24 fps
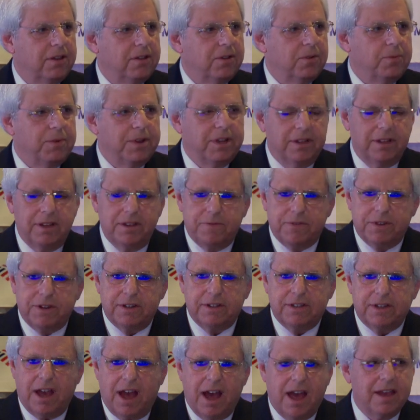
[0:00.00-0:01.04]
We live in a
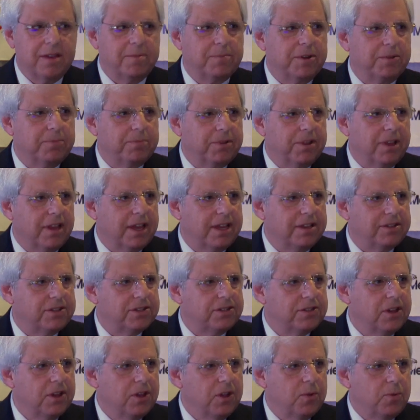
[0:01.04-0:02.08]
time and
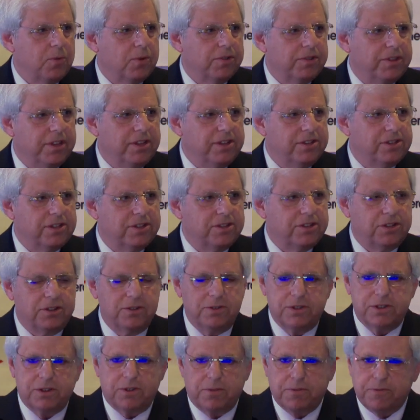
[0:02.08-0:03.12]
place where these
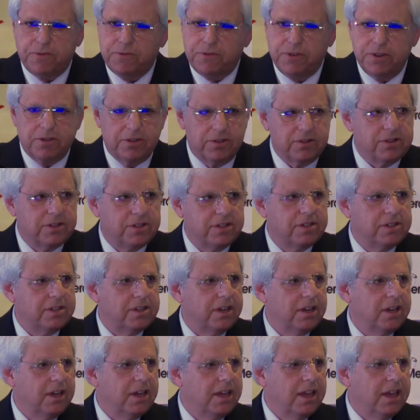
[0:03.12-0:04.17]
issues are
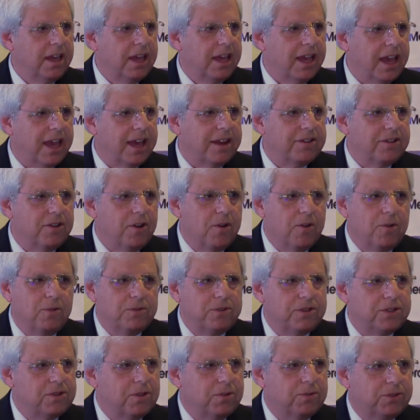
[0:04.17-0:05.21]
fierce and oh
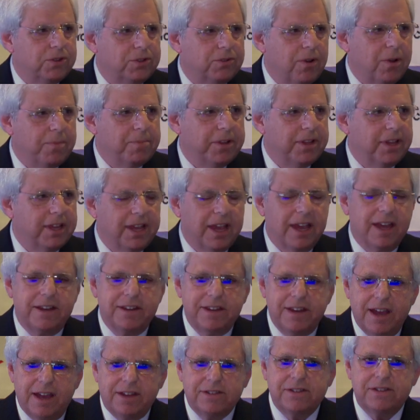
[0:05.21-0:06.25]
so troubling.
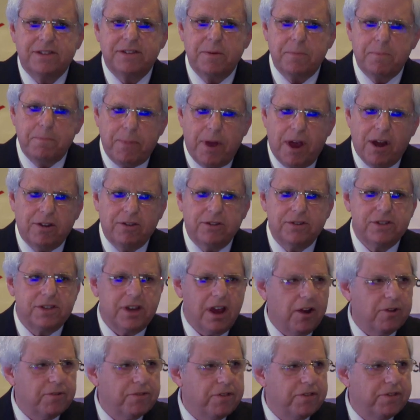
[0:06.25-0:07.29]
And yes, the bars
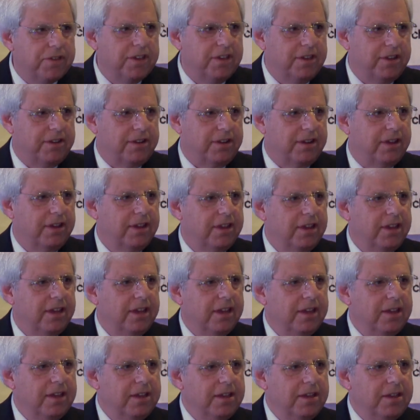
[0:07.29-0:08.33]
are thin,
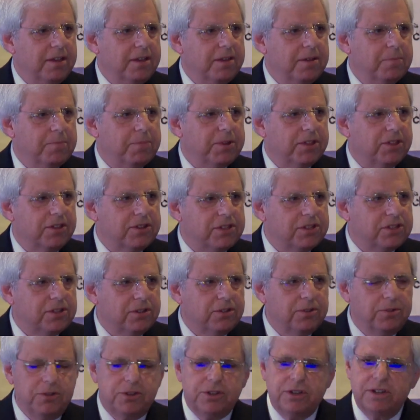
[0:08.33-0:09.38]
but the
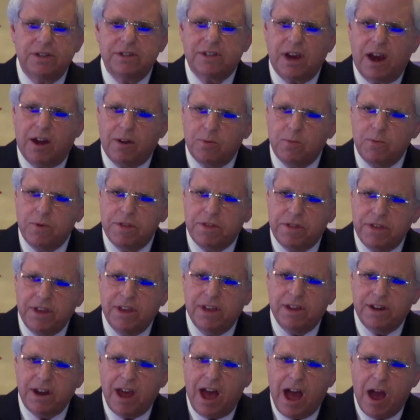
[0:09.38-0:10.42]
solutions are
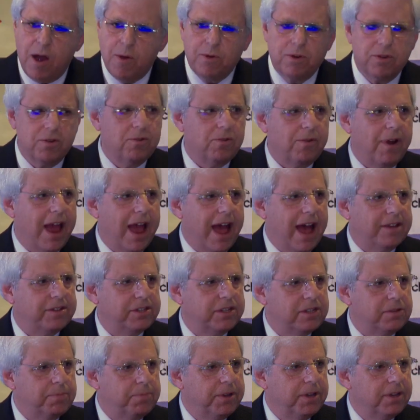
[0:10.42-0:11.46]
within our
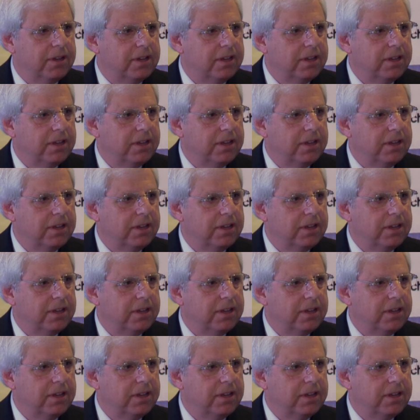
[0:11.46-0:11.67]
grasp.